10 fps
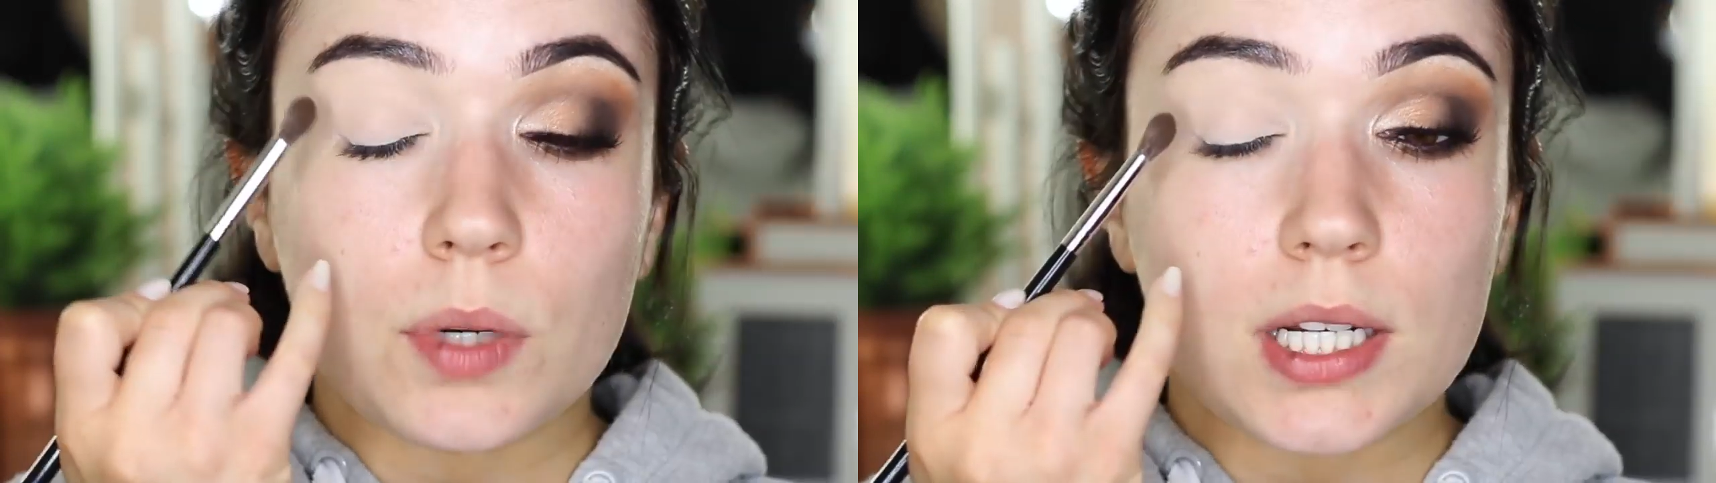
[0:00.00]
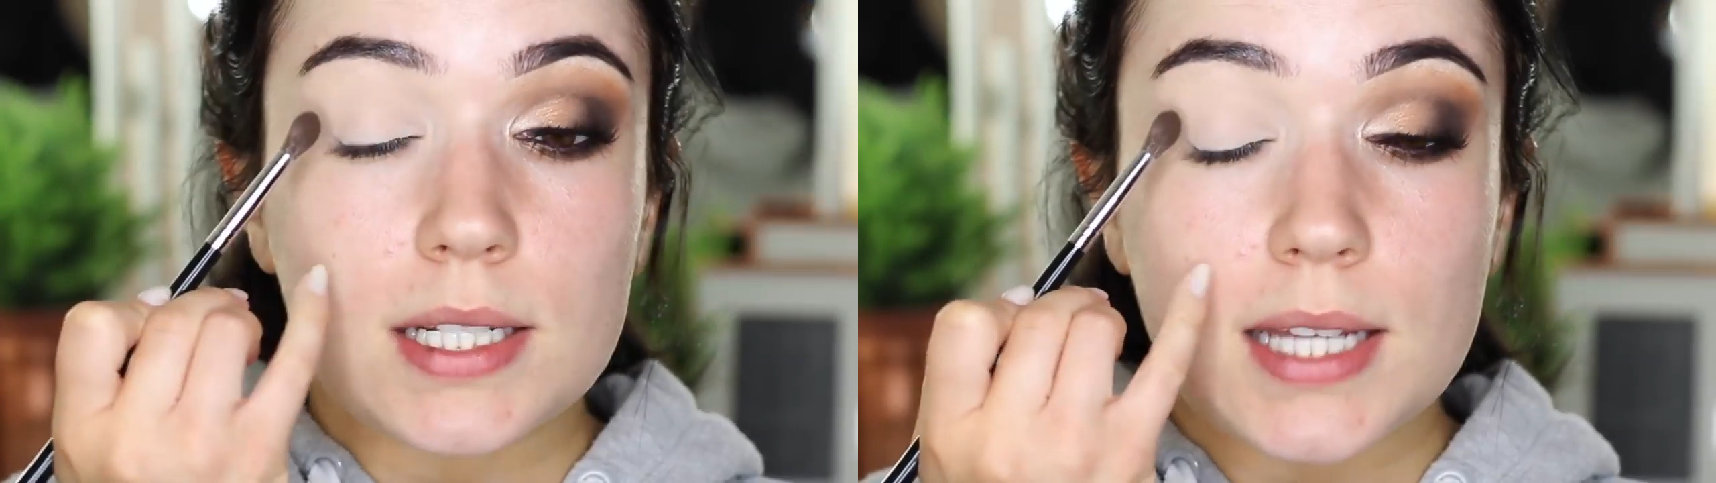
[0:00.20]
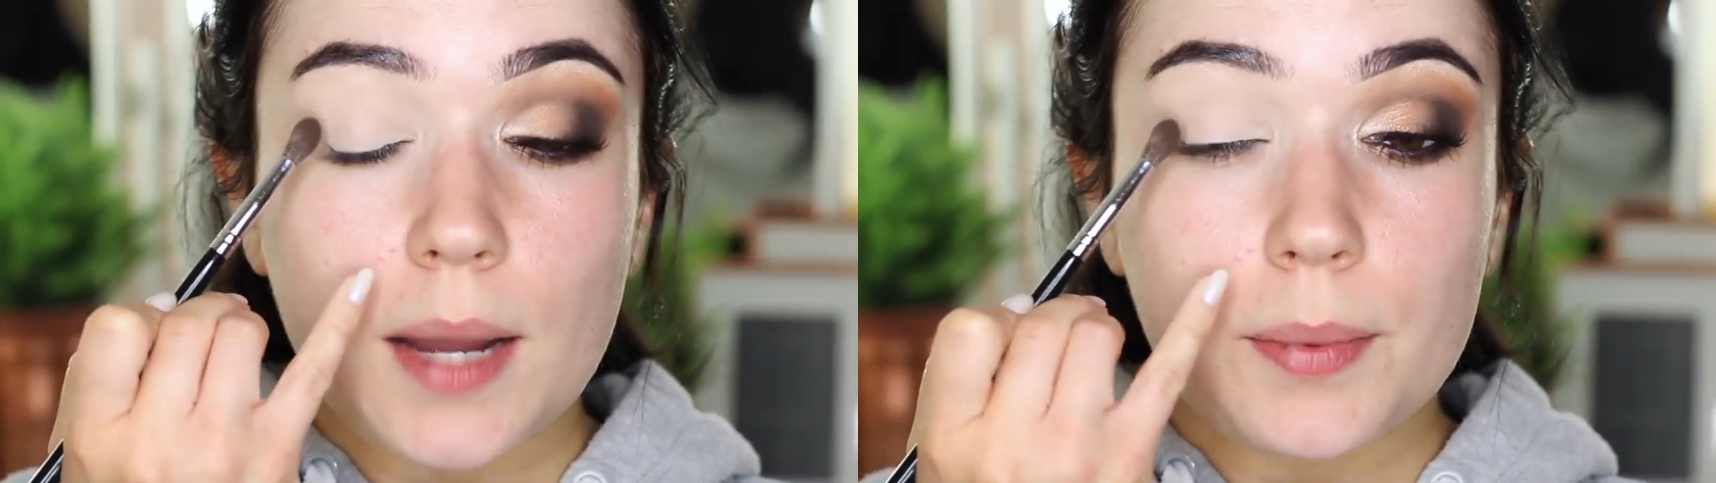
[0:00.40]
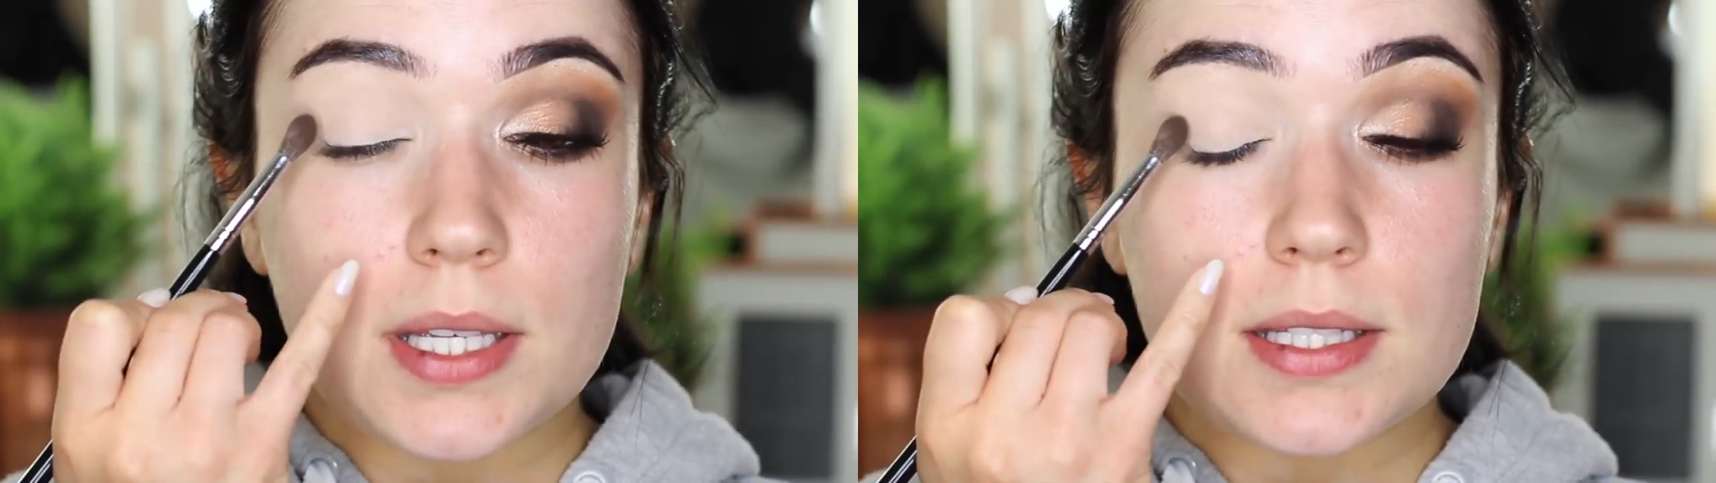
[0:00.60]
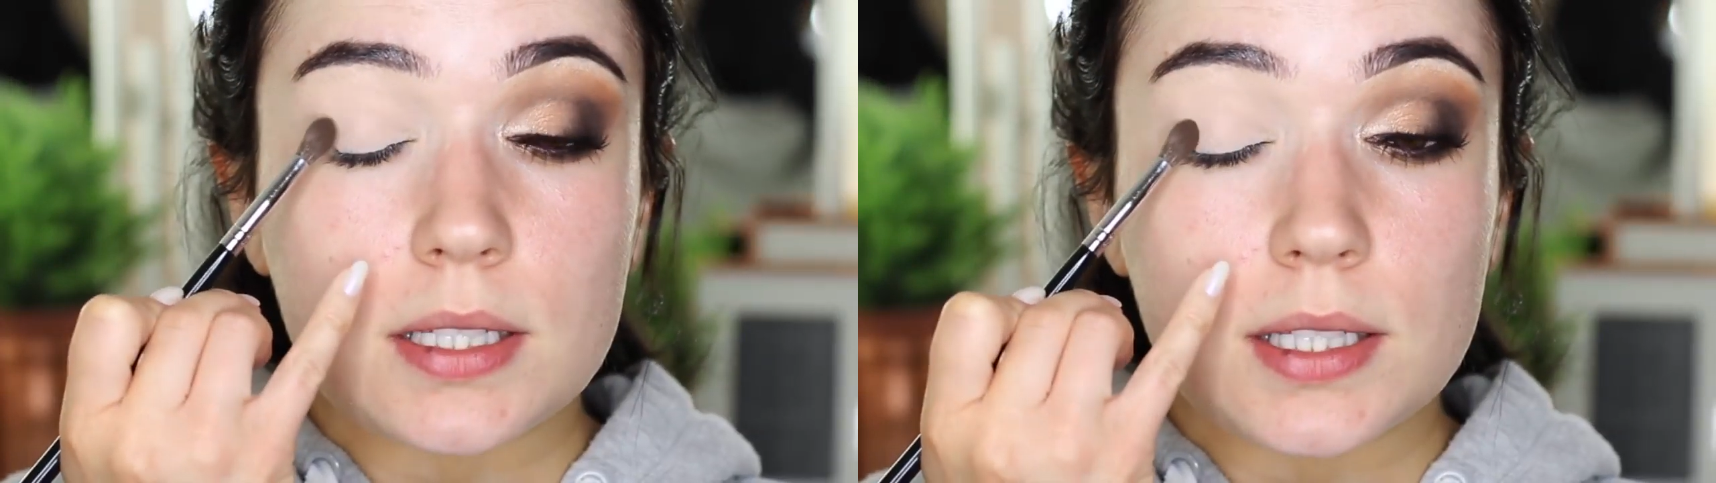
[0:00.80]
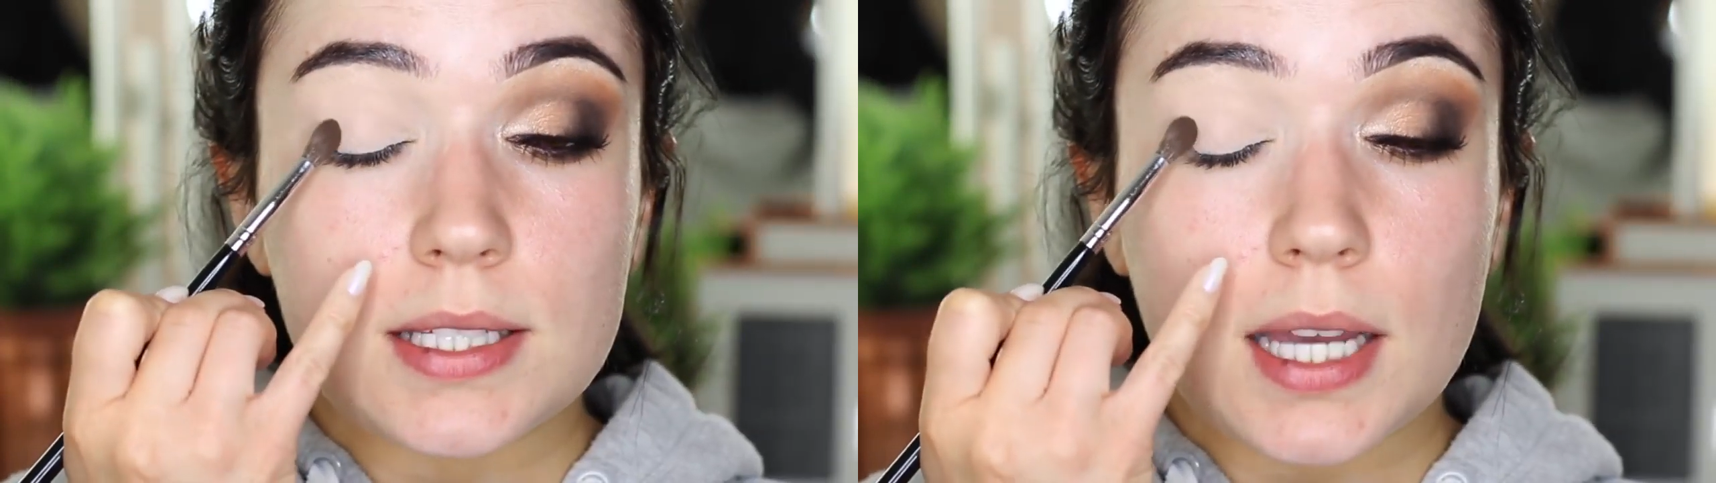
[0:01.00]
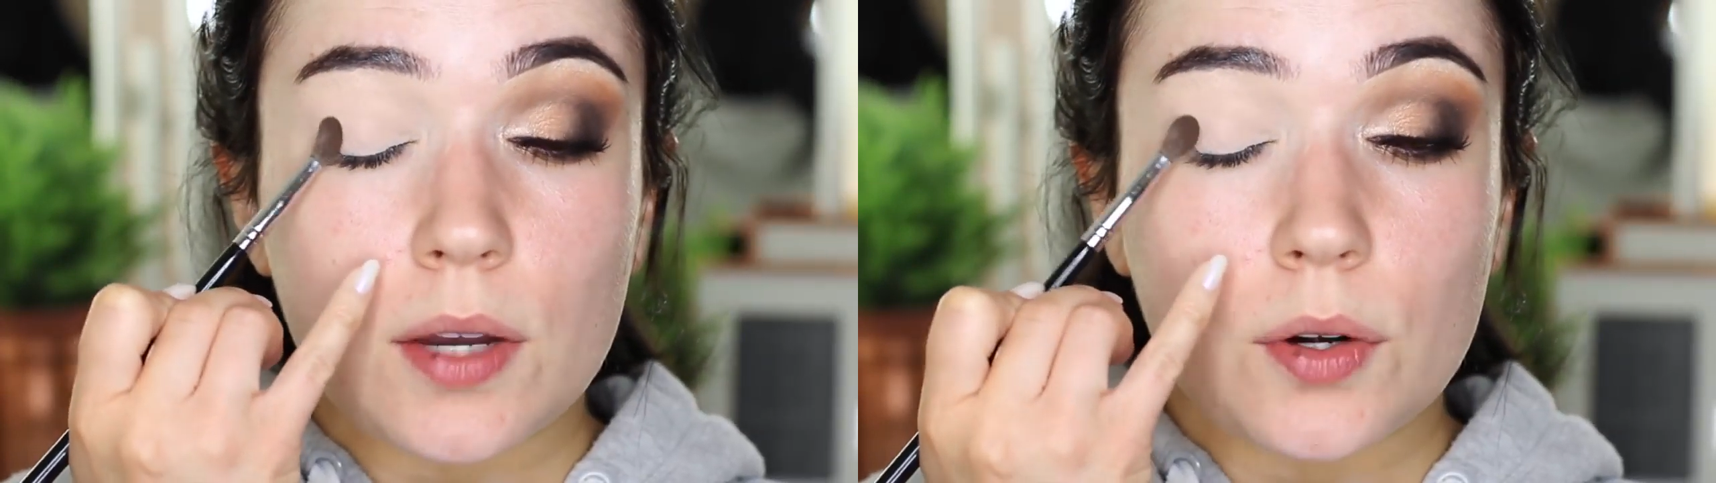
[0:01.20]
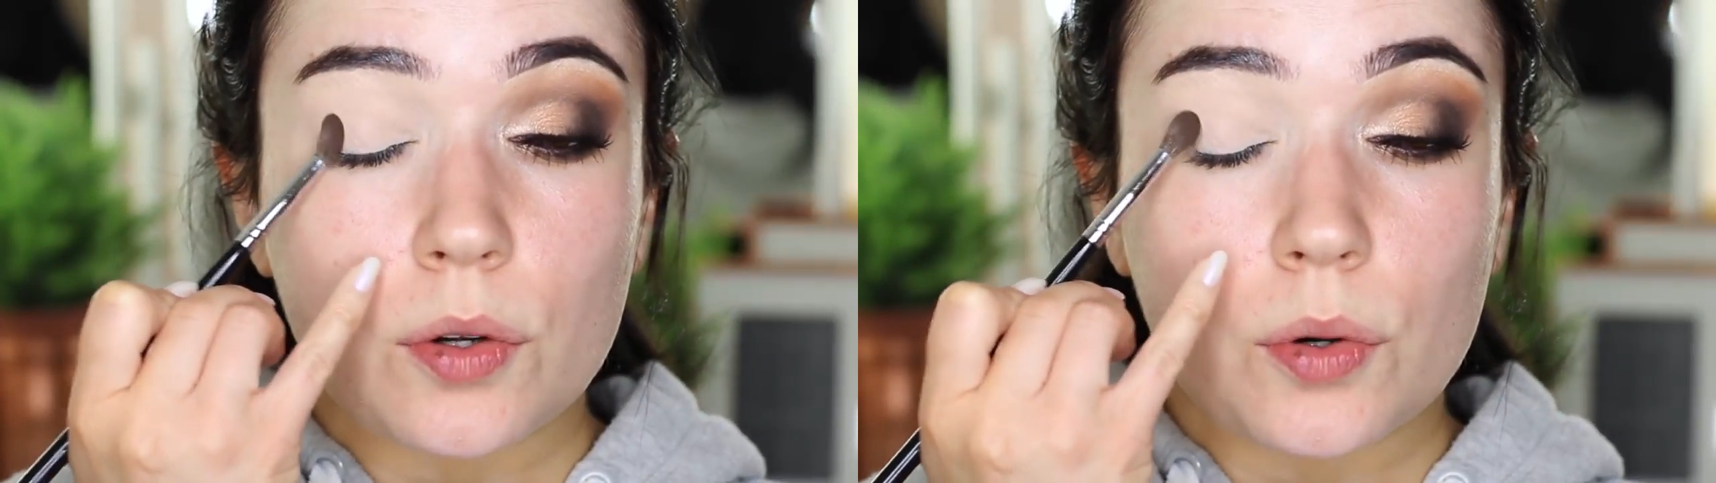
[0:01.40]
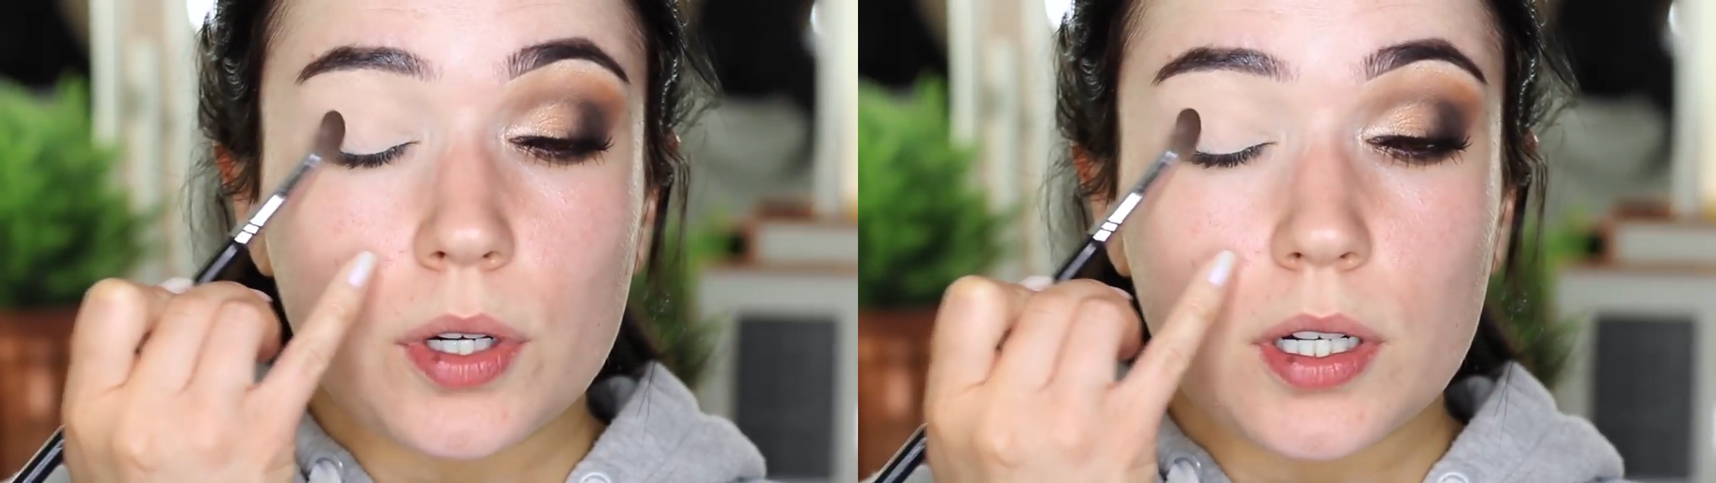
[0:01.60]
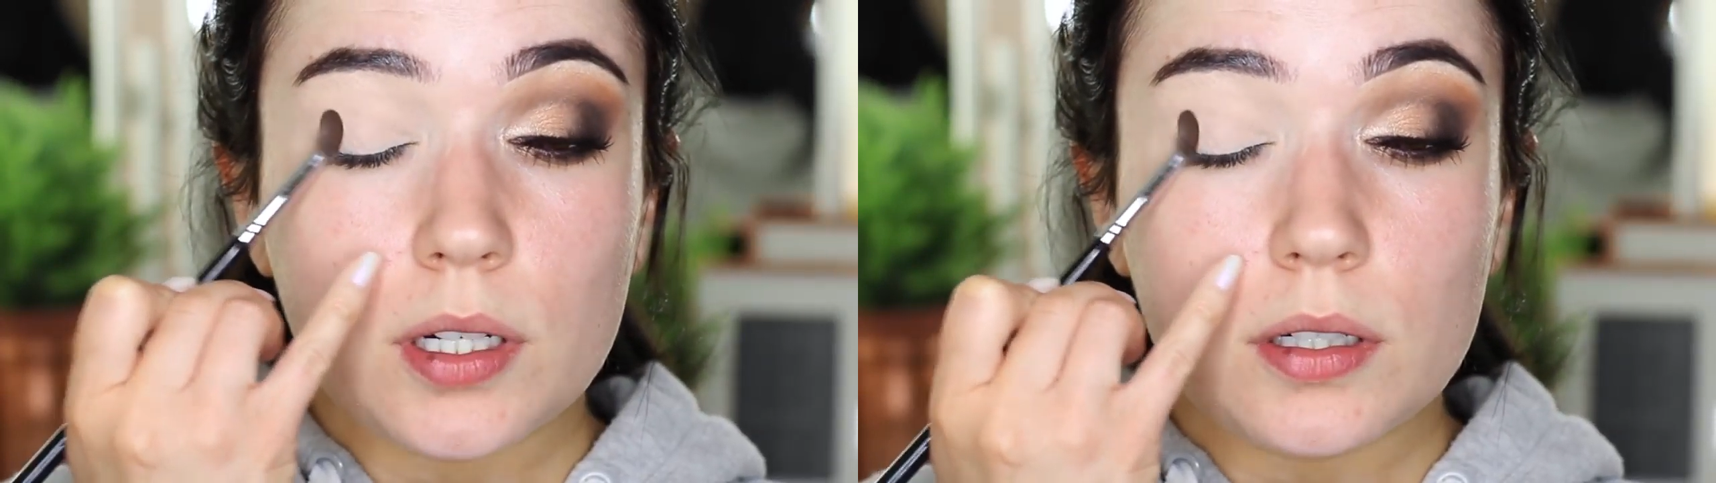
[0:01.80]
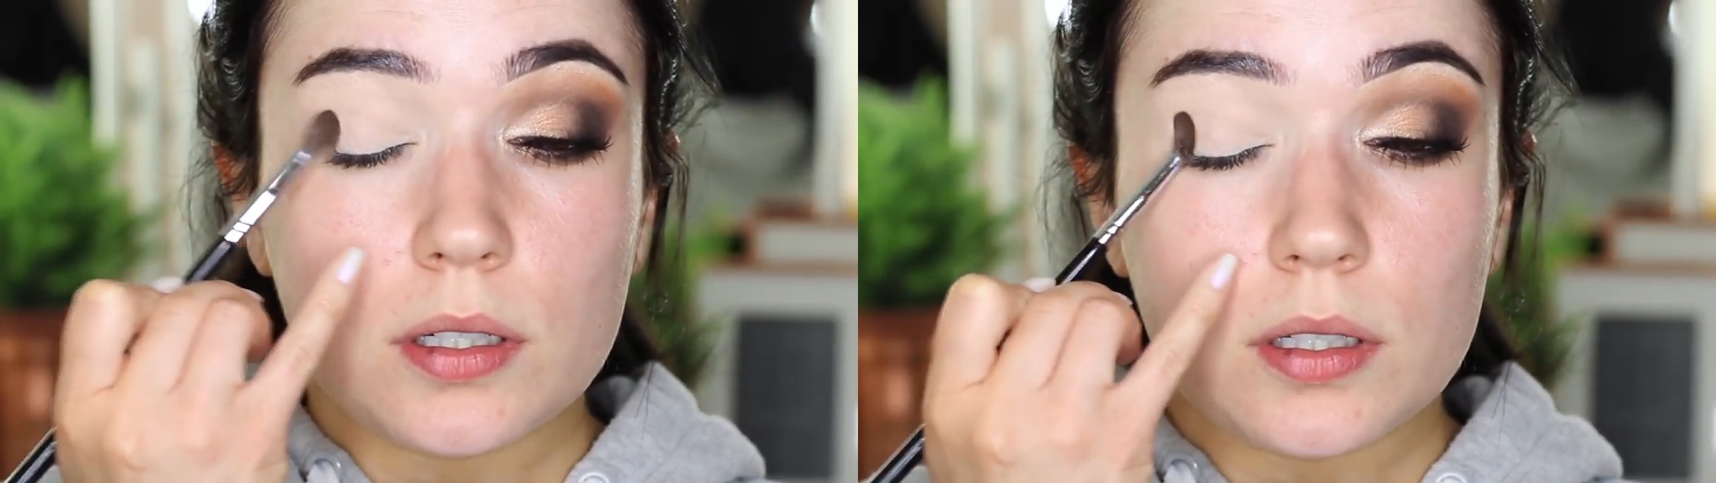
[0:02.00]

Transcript: And we're going to tap this on this outer corner,